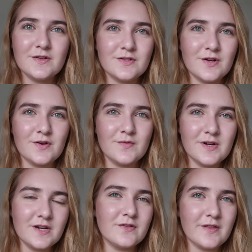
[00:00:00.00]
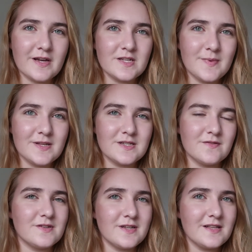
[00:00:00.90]
So really not that
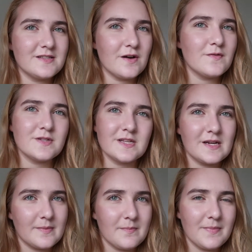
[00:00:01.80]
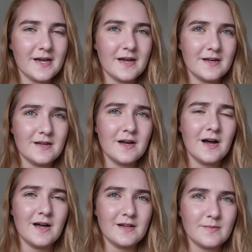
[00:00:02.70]
expensive. The 10 set obviously a little bit bigger
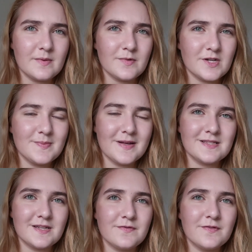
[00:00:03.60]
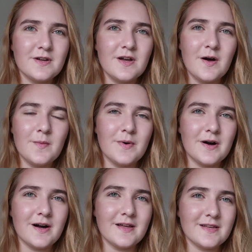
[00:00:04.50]
and a little bit more expensive, but
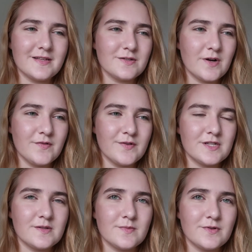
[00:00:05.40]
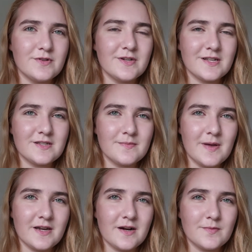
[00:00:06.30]
I think it's quite reasonable, and you get to
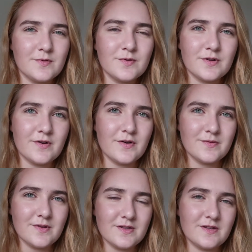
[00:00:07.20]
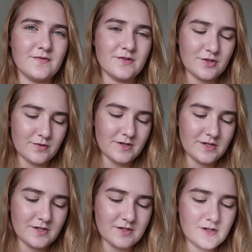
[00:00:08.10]
make up all your own different
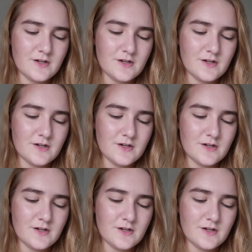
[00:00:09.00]
choices.